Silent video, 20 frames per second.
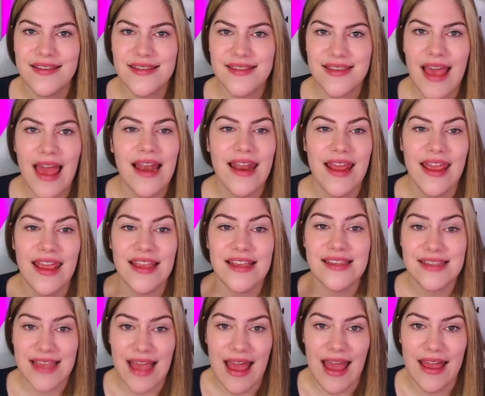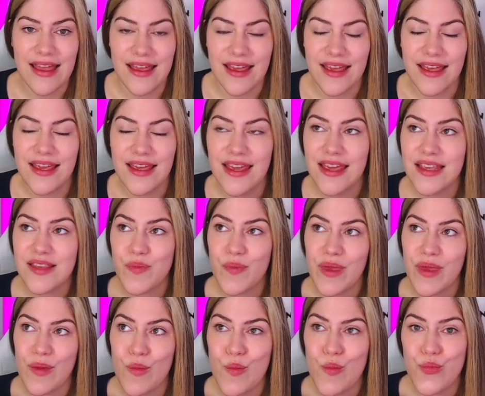selling Saka. He has
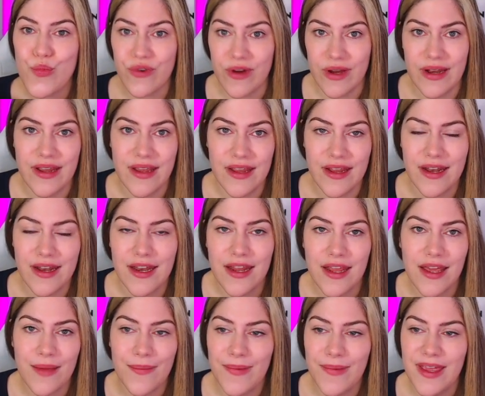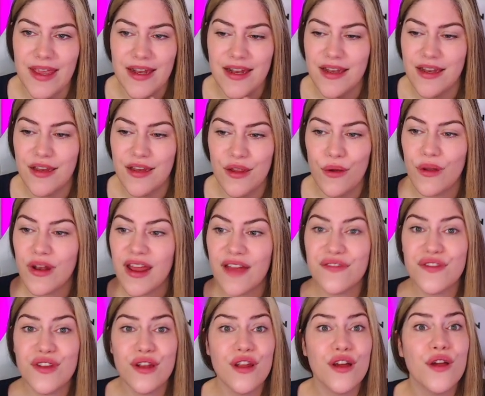been brilliant. I mean, you only
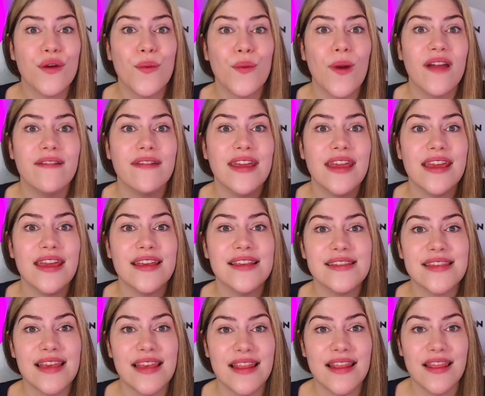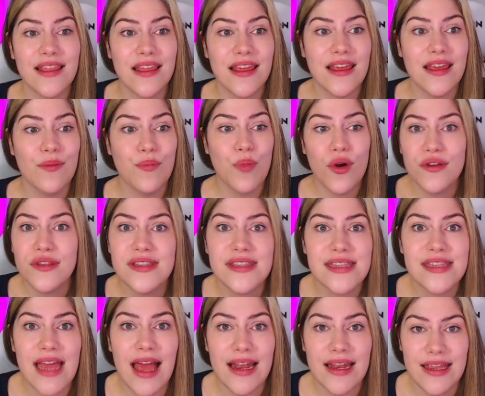have to look at where he is in the points
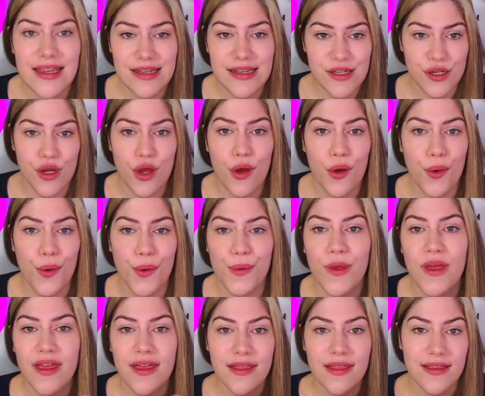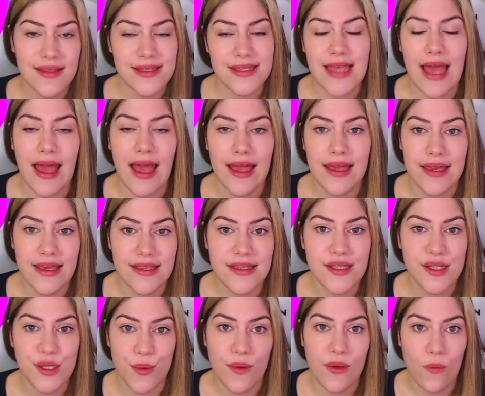tally to know that Saka is
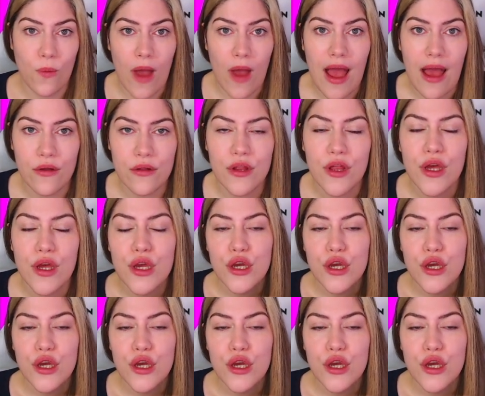doing well.